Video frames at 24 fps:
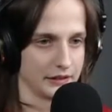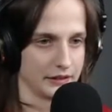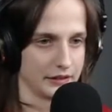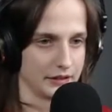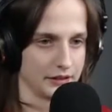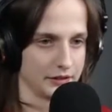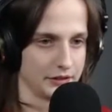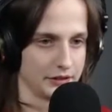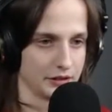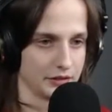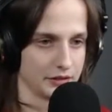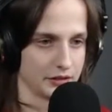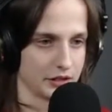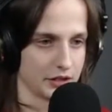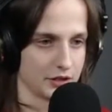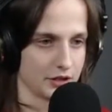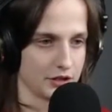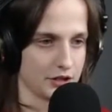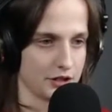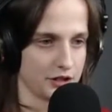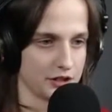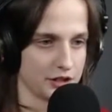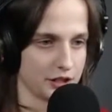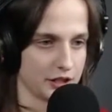don't touch
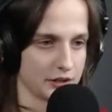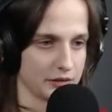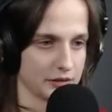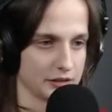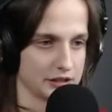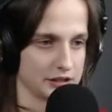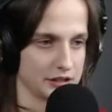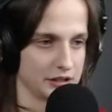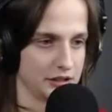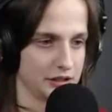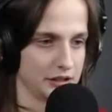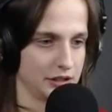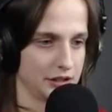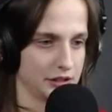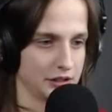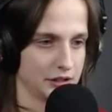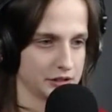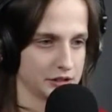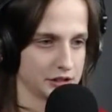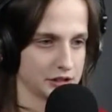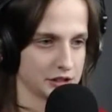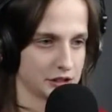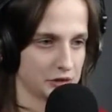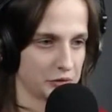these turrets in here.
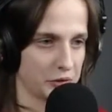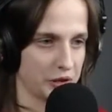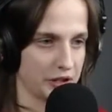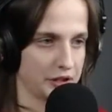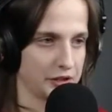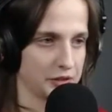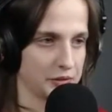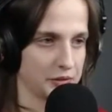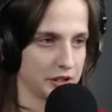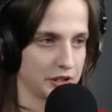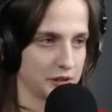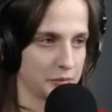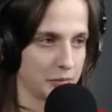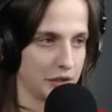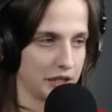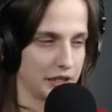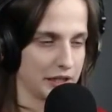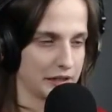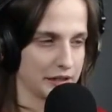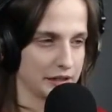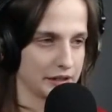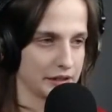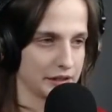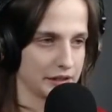Just try to get
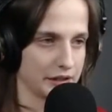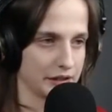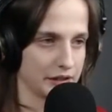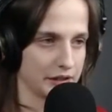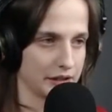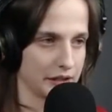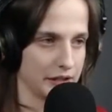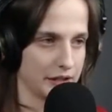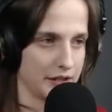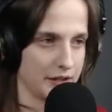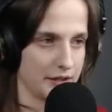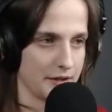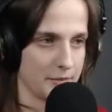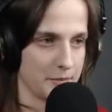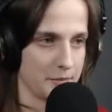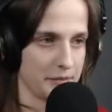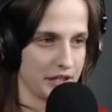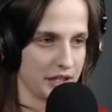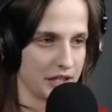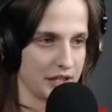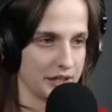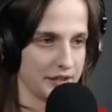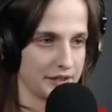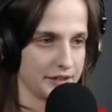back
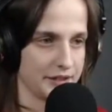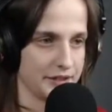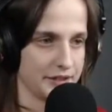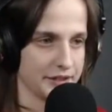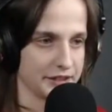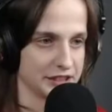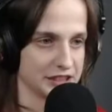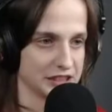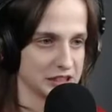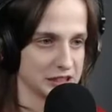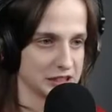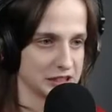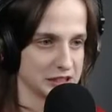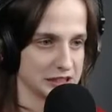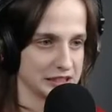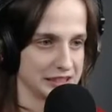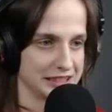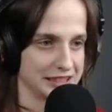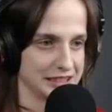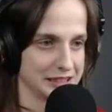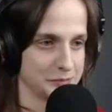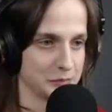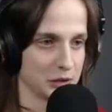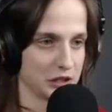behind
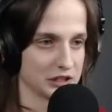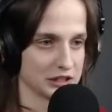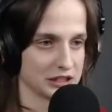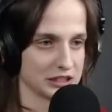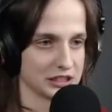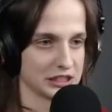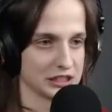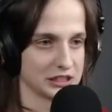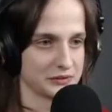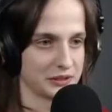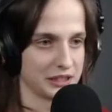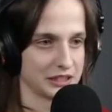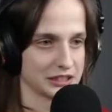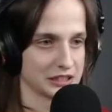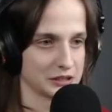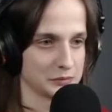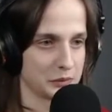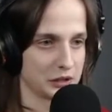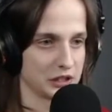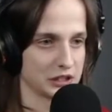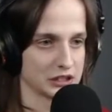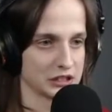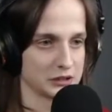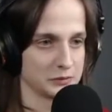these boxes as fast as
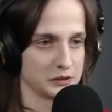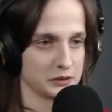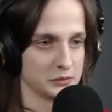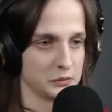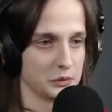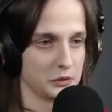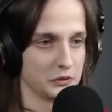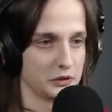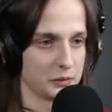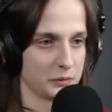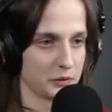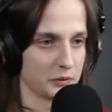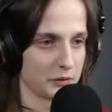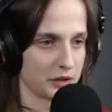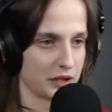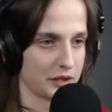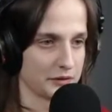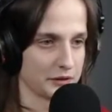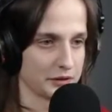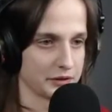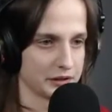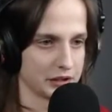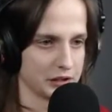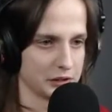possible. Move them around
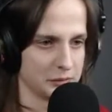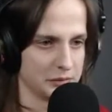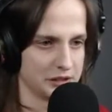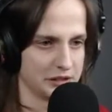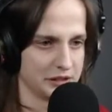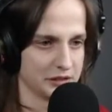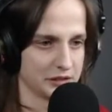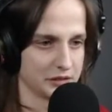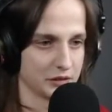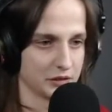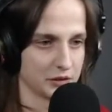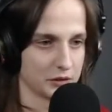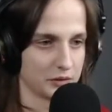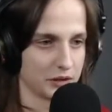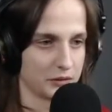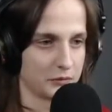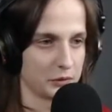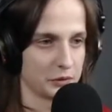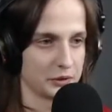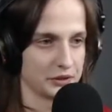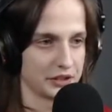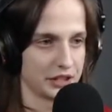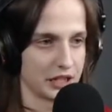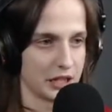a little bit in order to
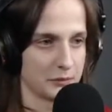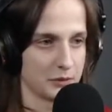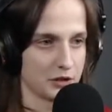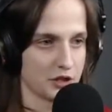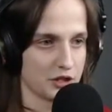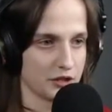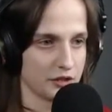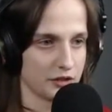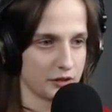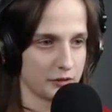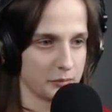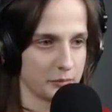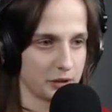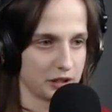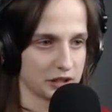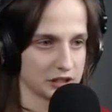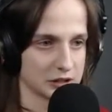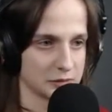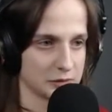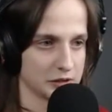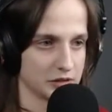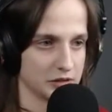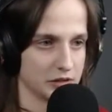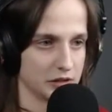avoid damage if
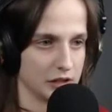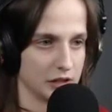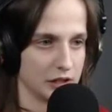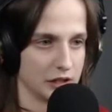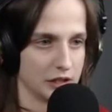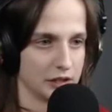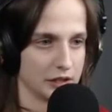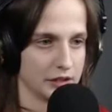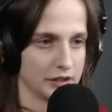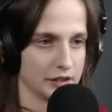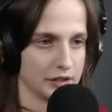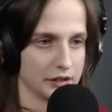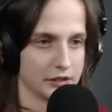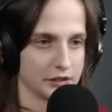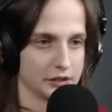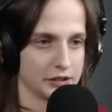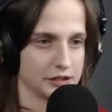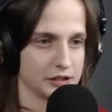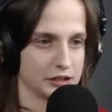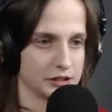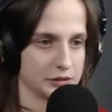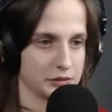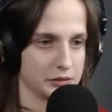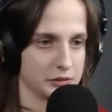possible. Kill
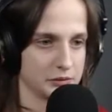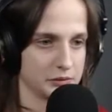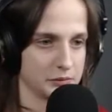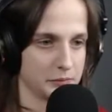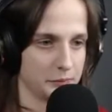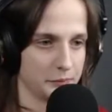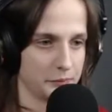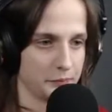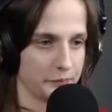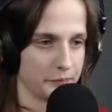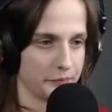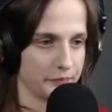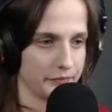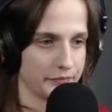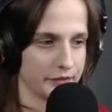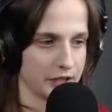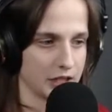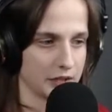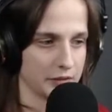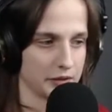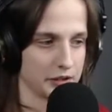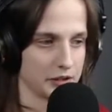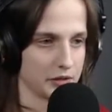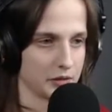this dude.
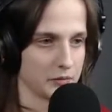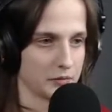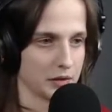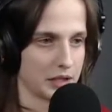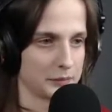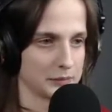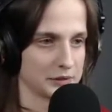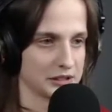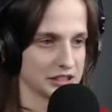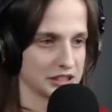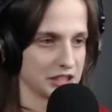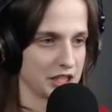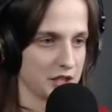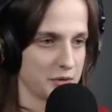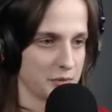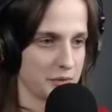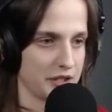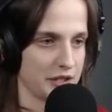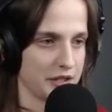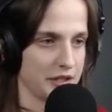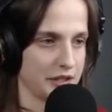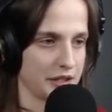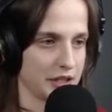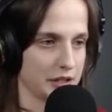There we go. Grab this
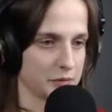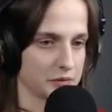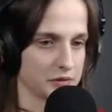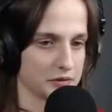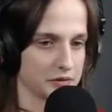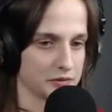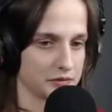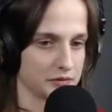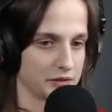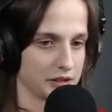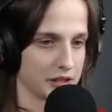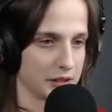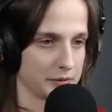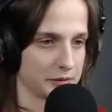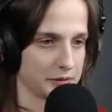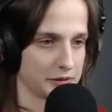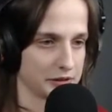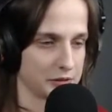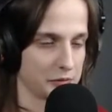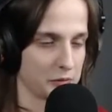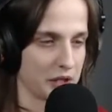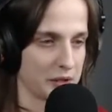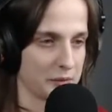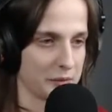HP, and we're
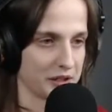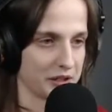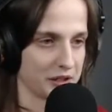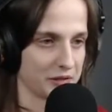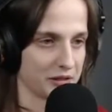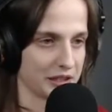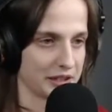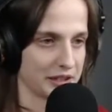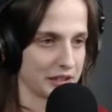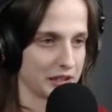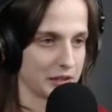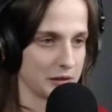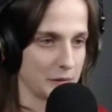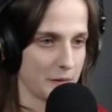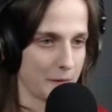definitely way better right now.